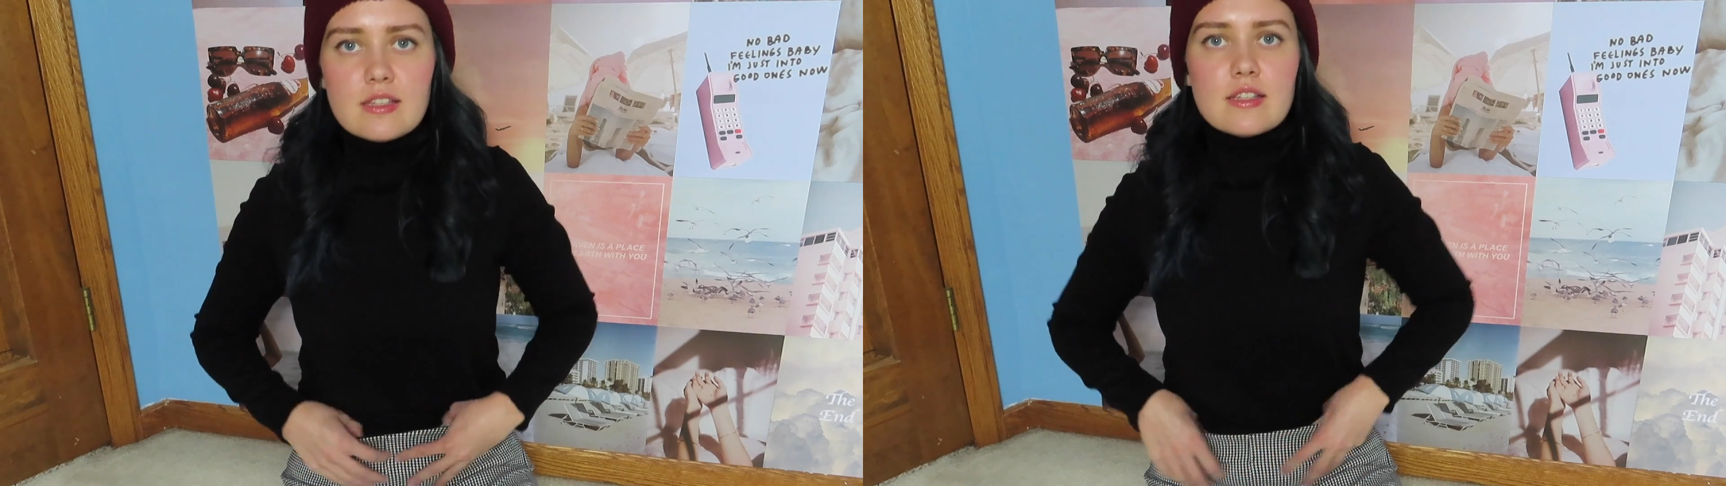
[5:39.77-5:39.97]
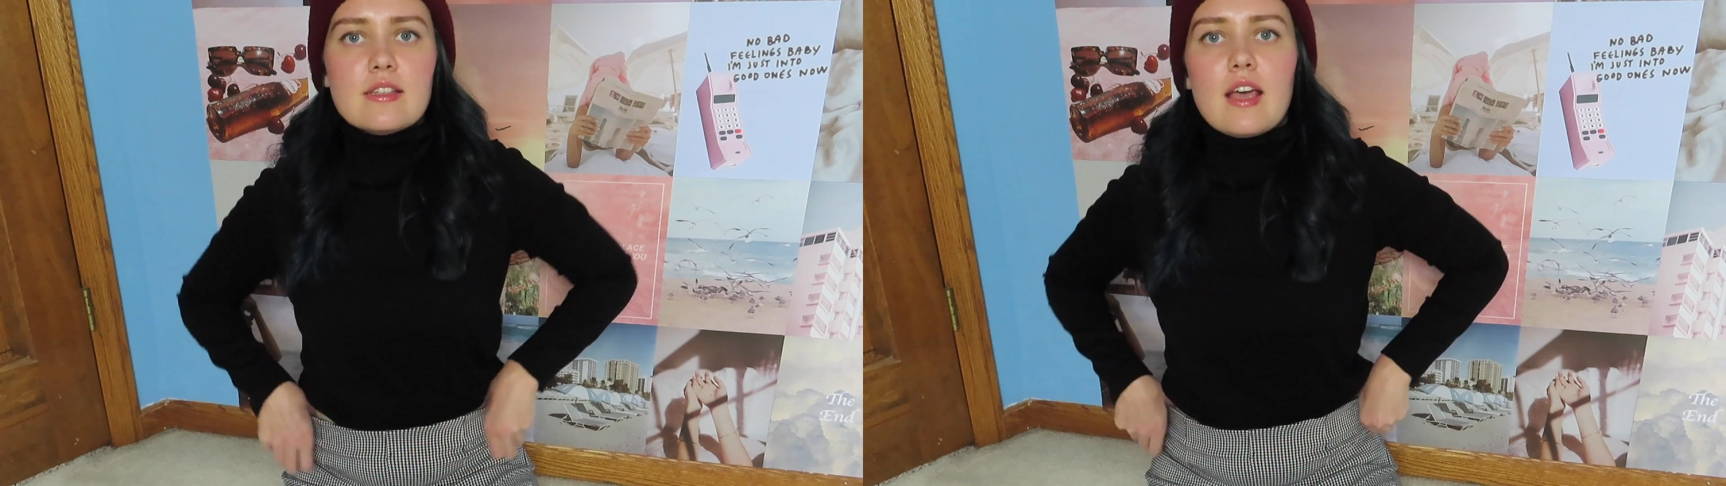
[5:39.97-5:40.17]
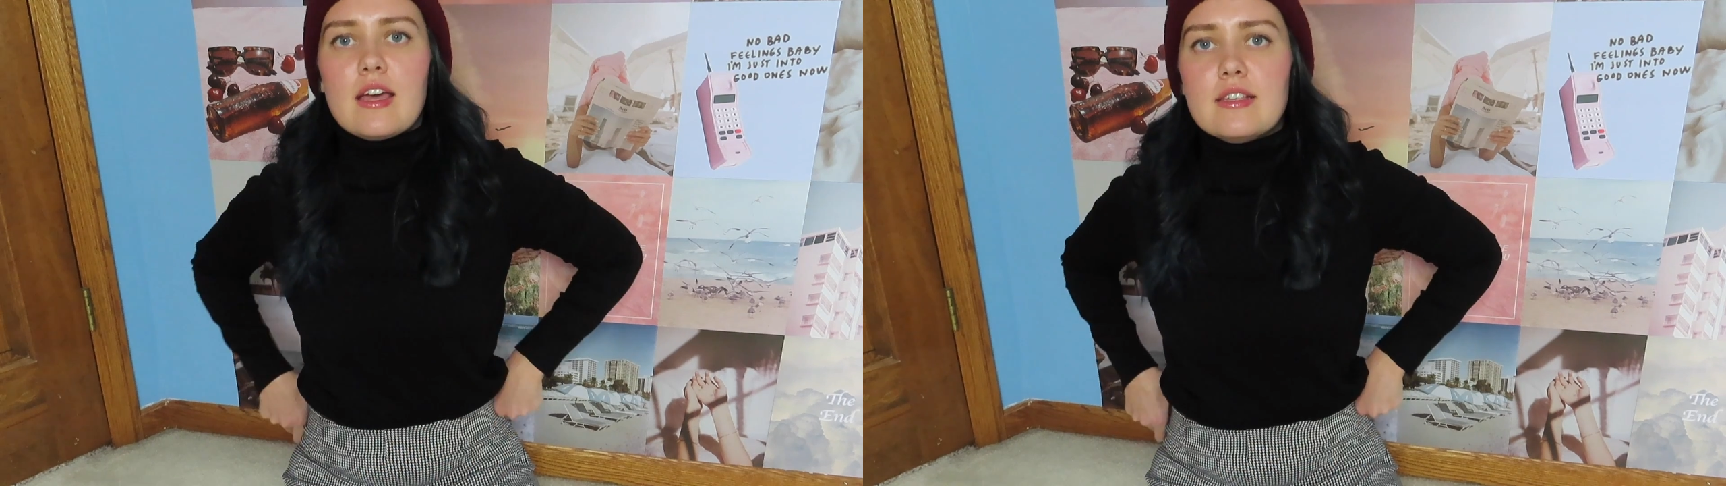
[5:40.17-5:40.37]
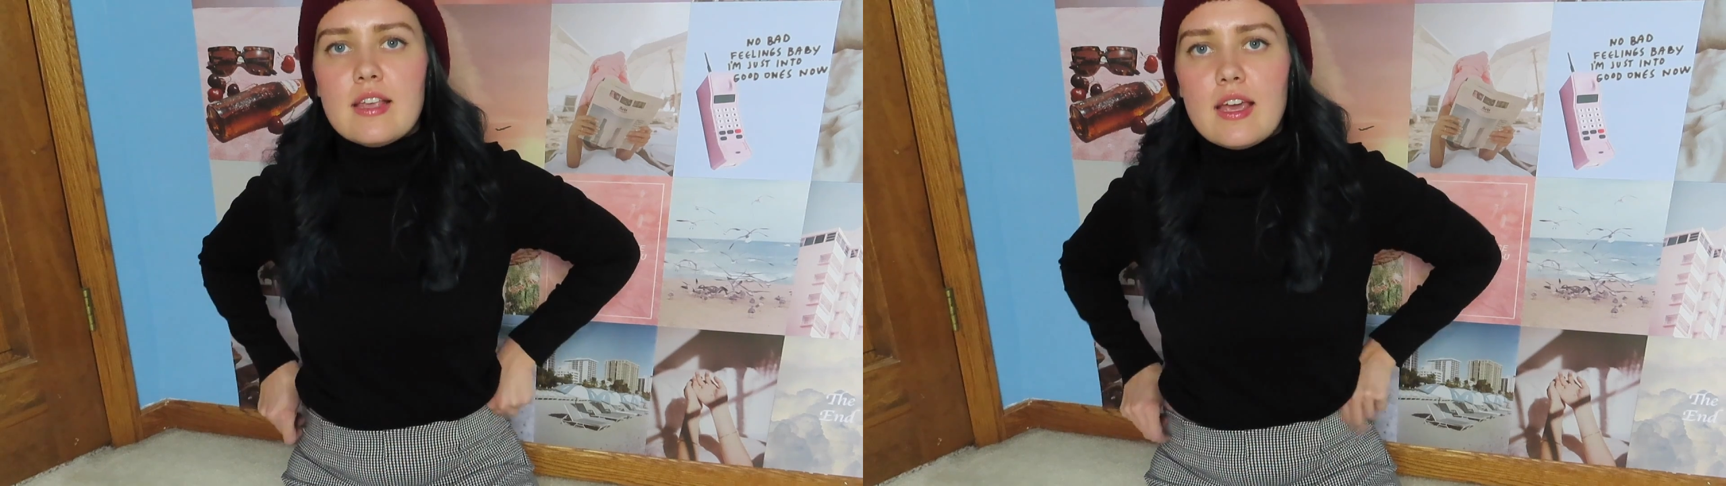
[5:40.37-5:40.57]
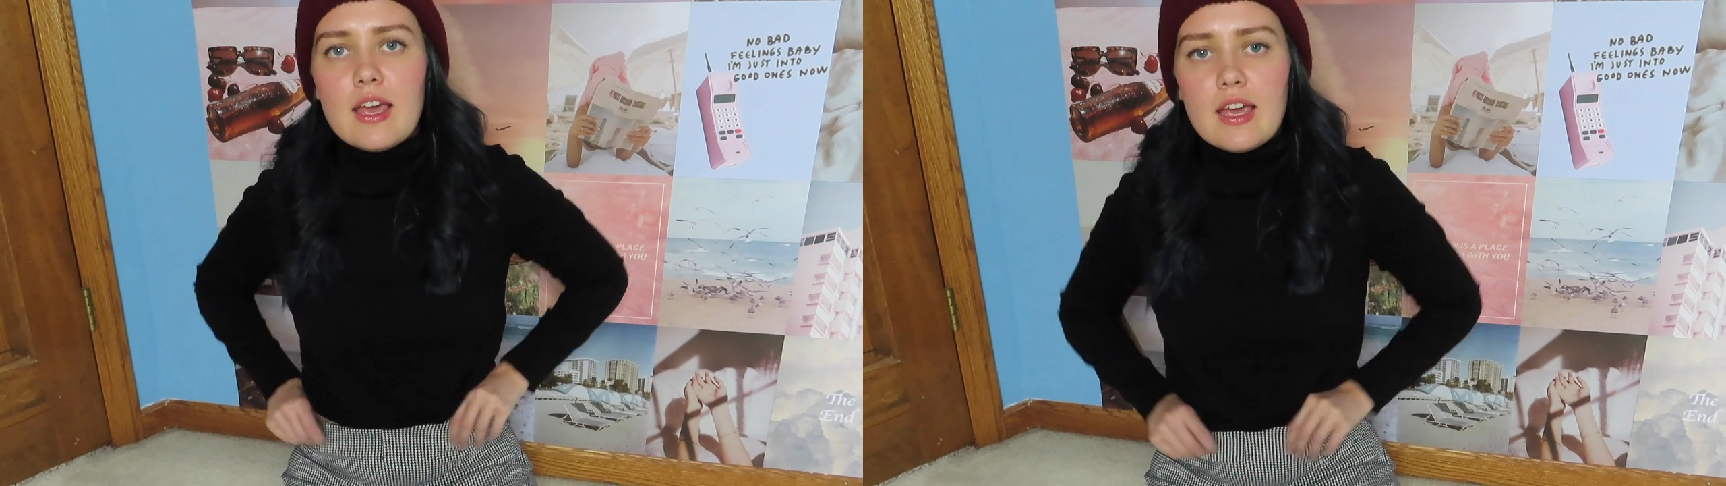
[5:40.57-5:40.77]
is a size
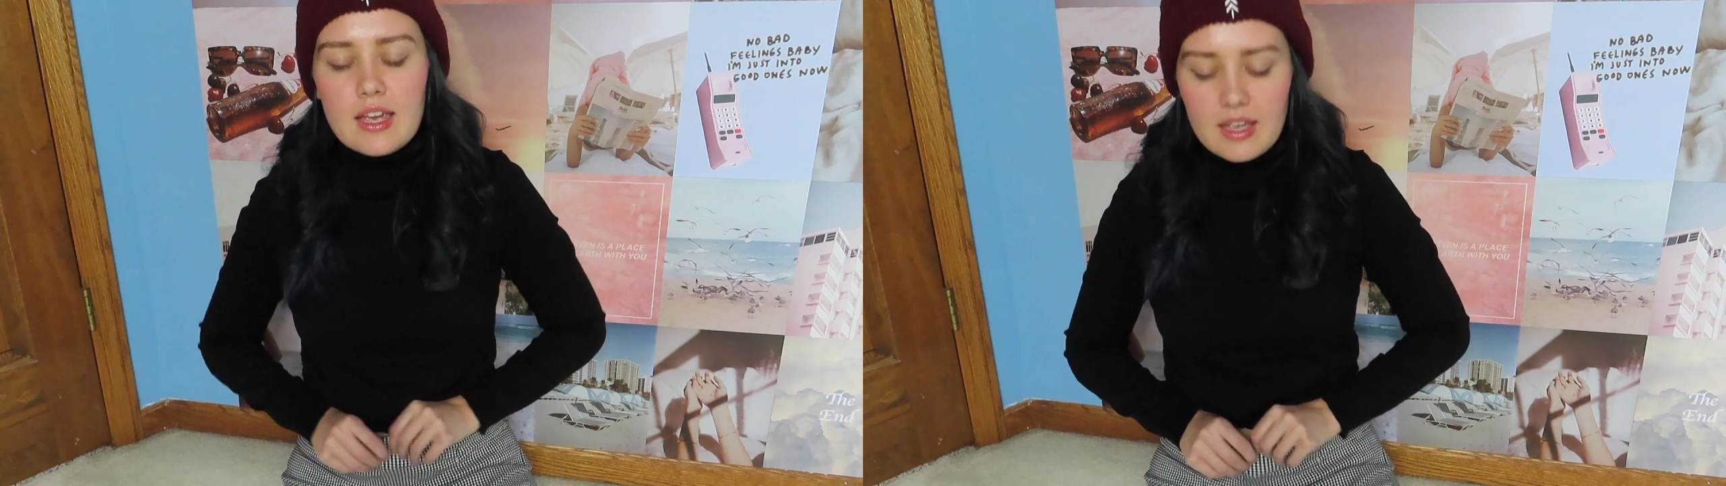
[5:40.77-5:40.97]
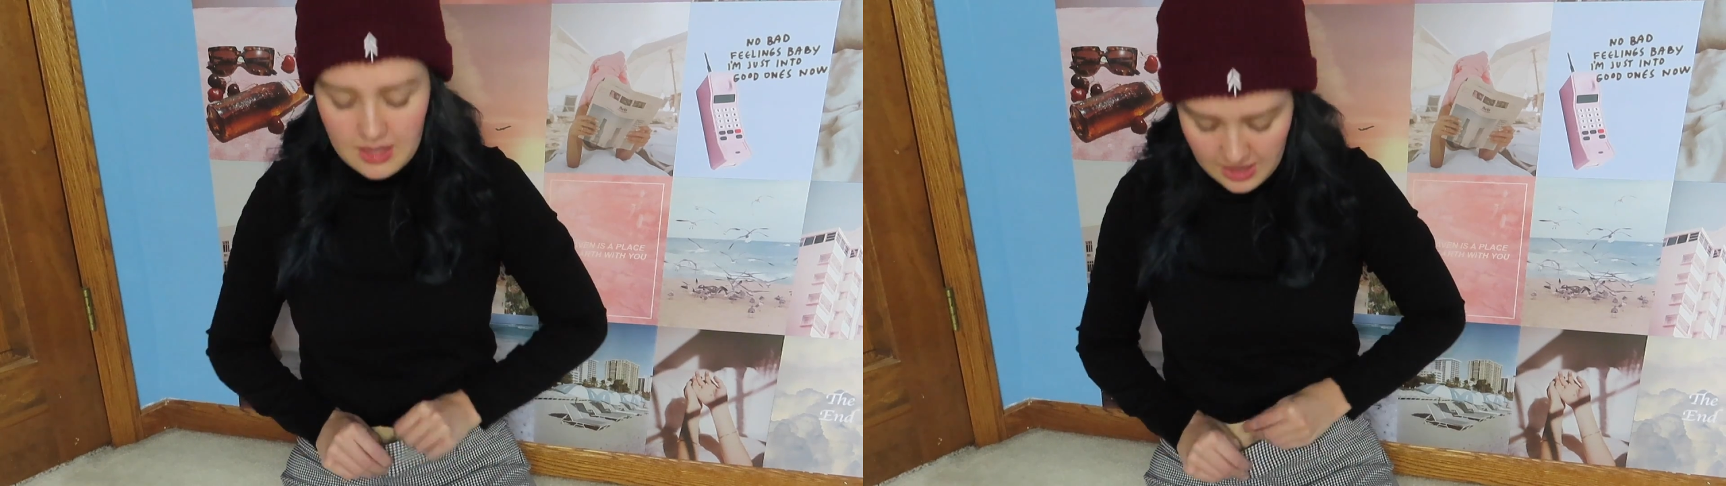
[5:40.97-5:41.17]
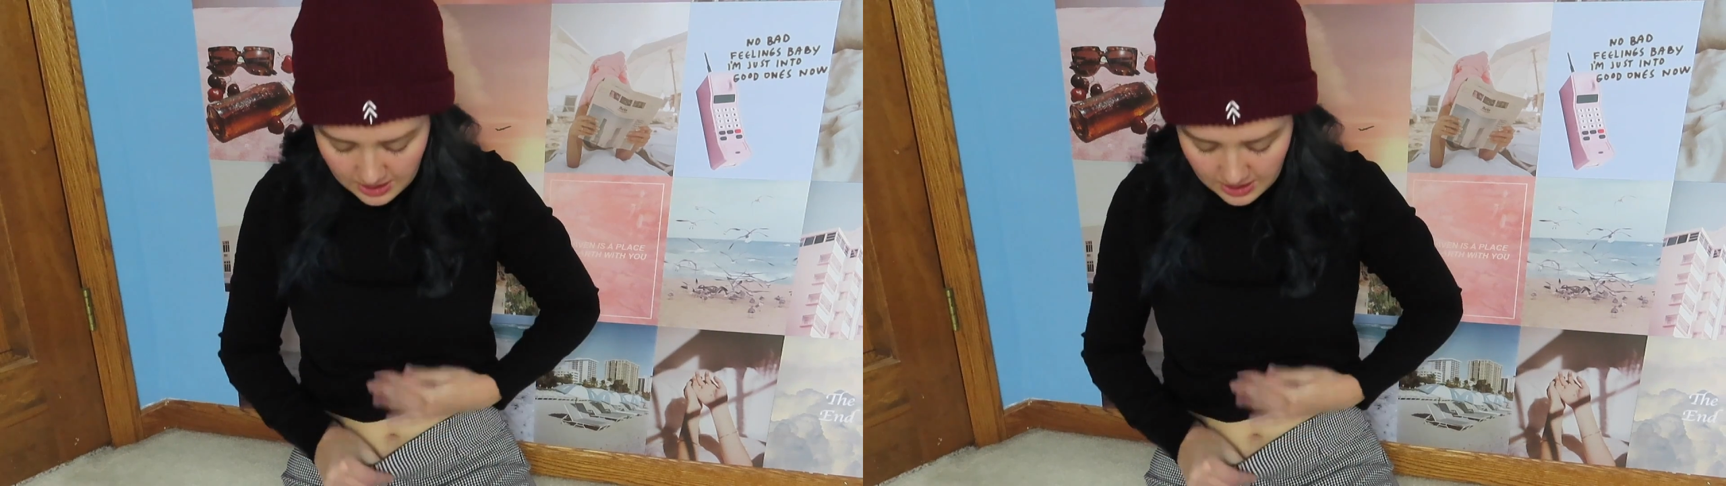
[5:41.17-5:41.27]
8.